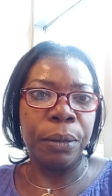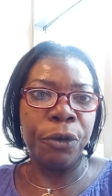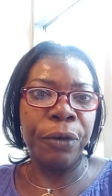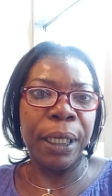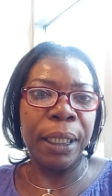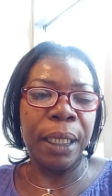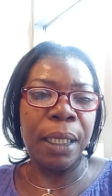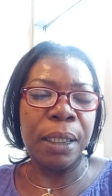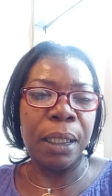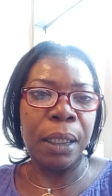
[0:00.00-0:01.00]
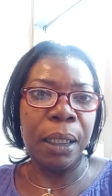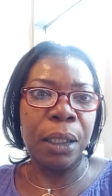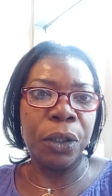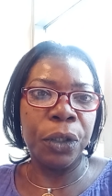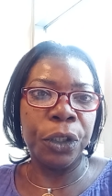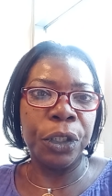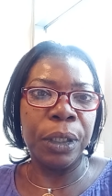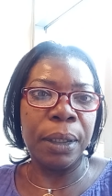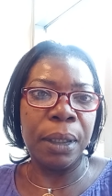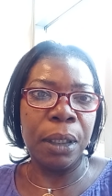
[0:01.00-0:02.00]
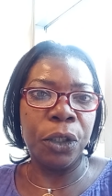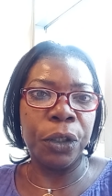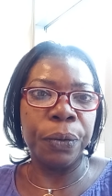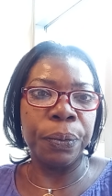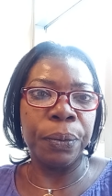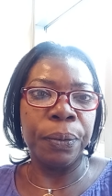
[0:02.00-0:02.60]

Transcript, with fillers: the right against an illegal search and seizure.